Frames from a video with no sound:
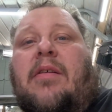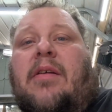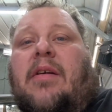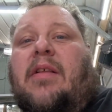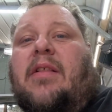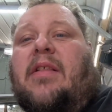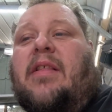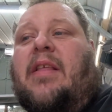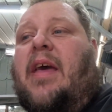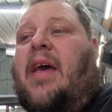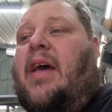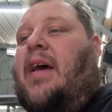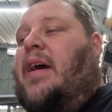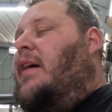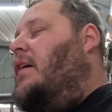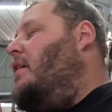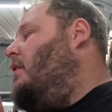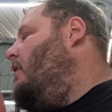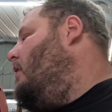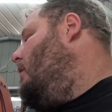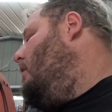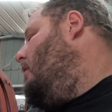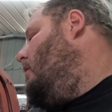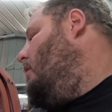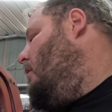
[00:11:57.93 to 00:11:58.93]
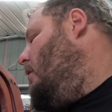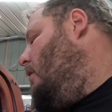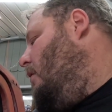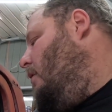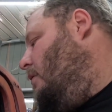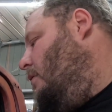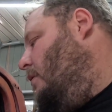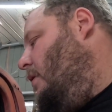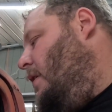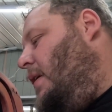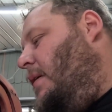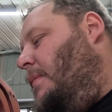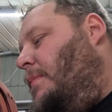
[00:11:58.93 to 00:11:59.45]
get that,
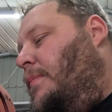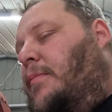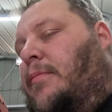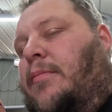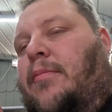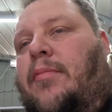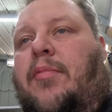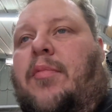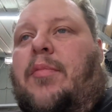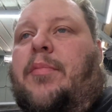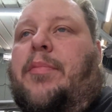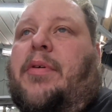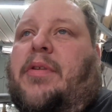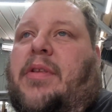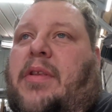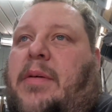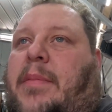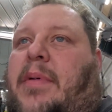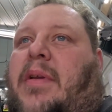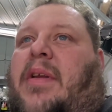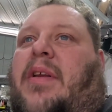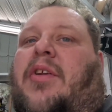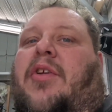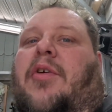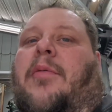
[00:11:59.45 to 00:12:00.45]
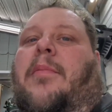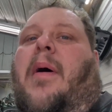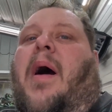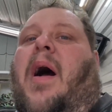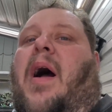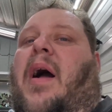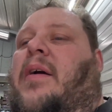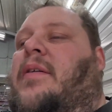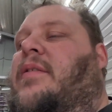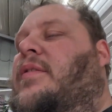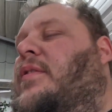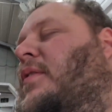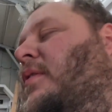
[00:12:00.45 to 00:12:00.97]
or put them in a new
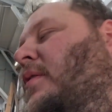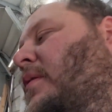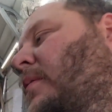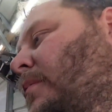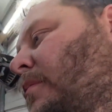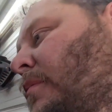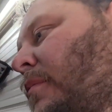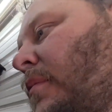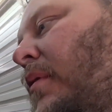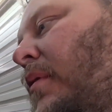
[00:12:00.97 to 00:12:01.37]
box.